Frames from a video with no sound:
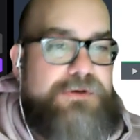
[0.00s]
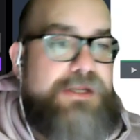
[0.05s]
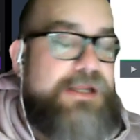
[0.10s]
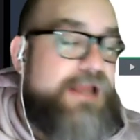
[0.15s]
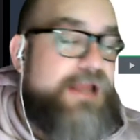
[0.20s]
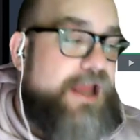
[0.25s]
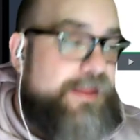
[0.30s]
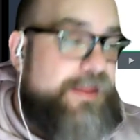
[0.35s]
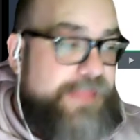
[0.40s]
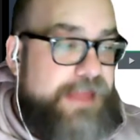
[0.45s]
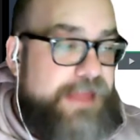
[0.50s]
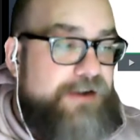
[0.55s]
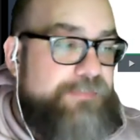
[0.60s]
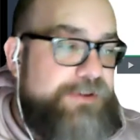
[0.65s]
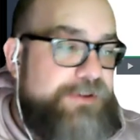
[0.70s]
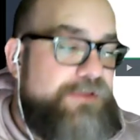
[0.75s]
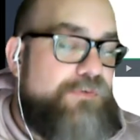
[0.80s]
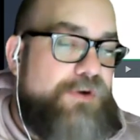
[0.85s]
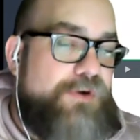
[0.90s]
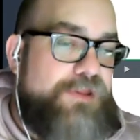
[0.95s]
And that'll be
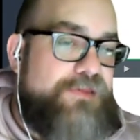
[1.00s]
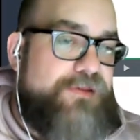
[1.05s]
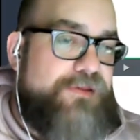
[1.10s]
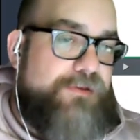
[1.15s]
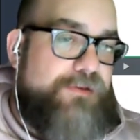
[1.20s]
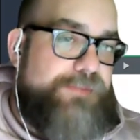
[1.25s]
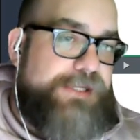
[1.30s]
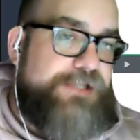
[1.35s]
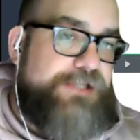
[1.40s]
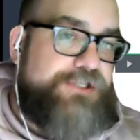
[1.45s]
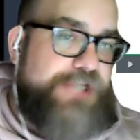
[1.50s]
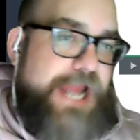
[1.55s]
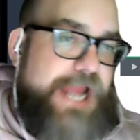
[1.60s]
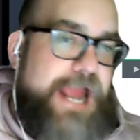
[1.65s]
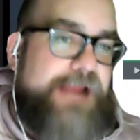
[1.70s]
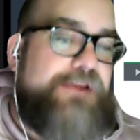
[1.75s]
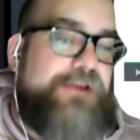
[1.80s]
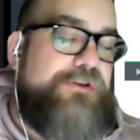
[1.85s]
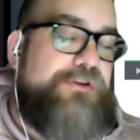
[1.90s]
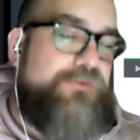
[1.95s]
the ones that'll be a
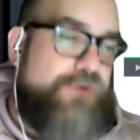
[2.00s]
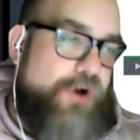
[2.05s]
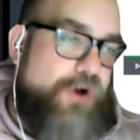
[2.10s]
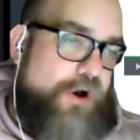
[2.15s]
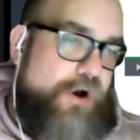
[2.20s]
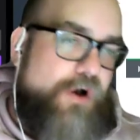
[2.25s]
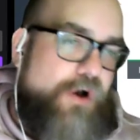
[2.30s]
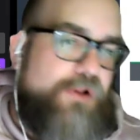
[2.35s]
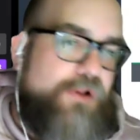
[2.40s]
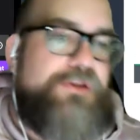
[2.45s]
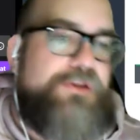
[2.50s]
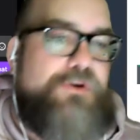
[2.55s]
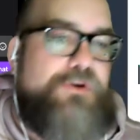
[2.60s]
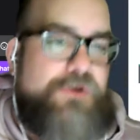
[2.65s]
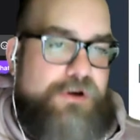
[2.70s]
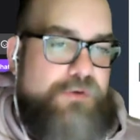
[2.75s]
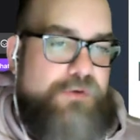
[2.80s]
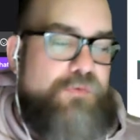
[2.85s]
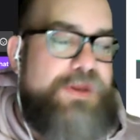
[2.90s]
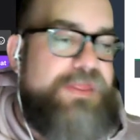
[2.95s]
jack, and you call, and you're
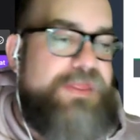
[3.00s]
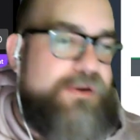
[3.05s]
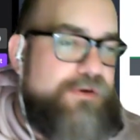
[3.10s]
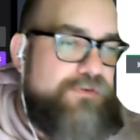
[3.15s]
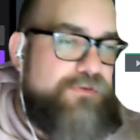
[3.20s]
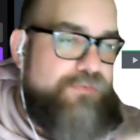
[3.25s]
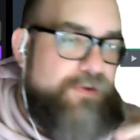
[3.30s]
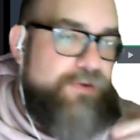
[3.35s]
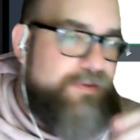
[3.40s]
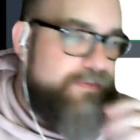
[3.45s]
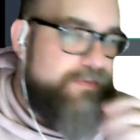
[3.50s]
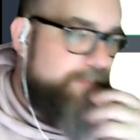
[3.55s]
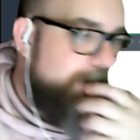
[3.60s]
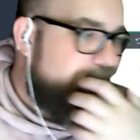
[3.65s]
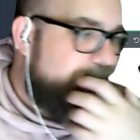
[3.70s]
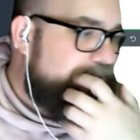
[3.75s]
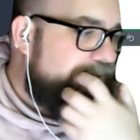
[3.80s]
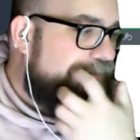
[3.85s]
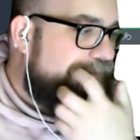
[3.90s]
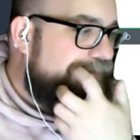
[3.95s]
going to win those ones about
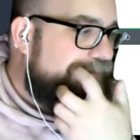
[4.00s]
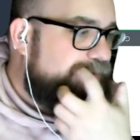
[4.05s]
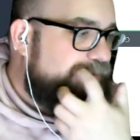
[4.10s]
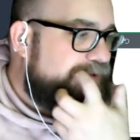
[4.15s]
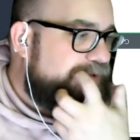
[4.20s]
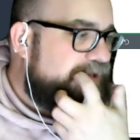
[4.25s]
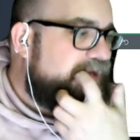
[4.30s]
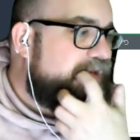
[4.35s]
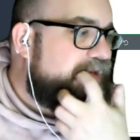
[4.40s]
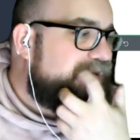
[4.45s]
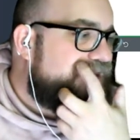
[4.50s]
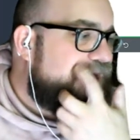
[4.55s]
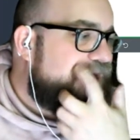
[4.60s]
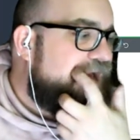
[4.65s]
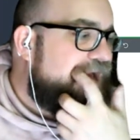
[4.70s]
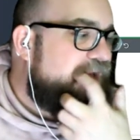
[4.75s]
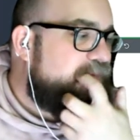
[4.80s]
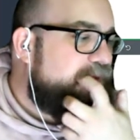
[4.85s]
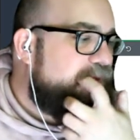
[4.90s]
70% of the time,